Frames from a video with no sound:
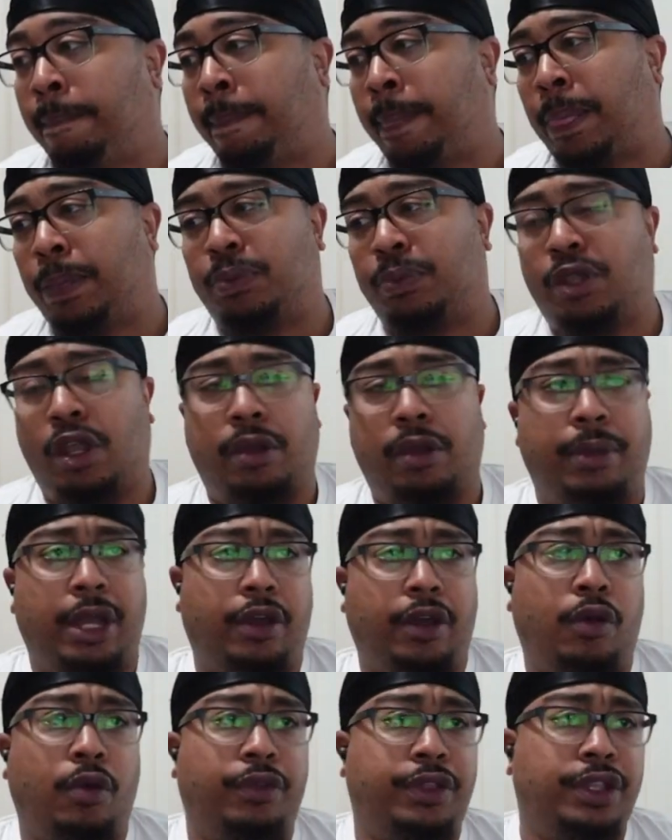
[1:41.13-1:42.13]
Talking about,
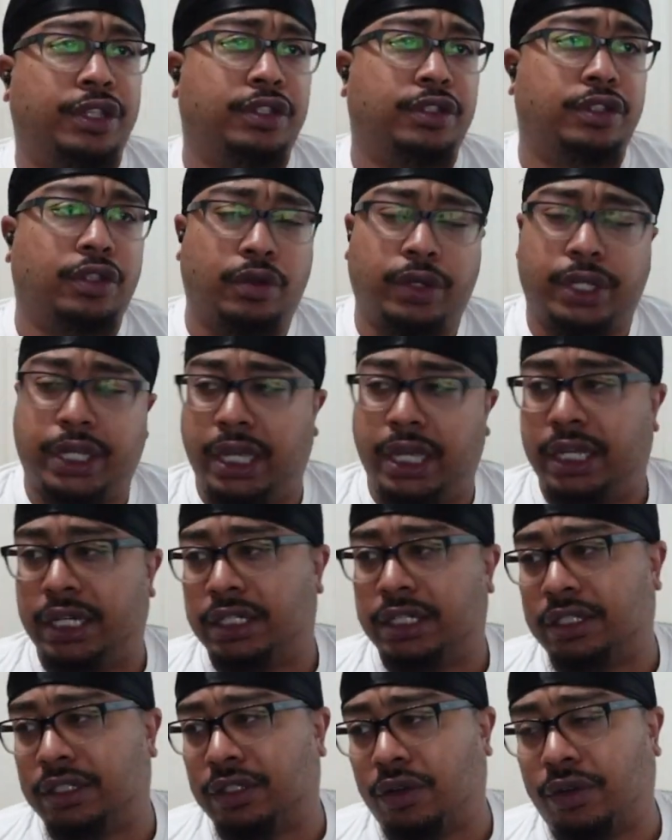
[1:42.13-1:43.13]
oh, this is
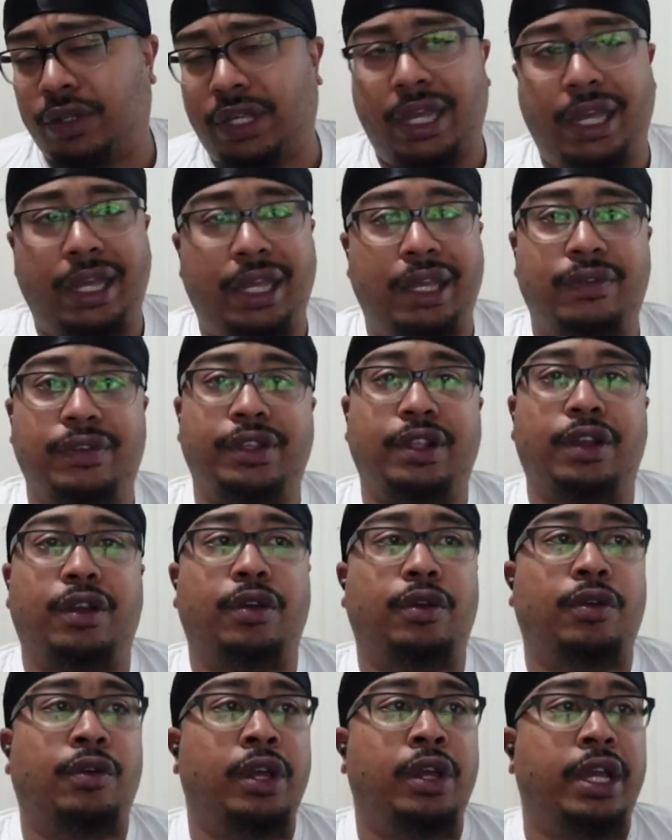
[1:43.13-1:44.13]
okay, even though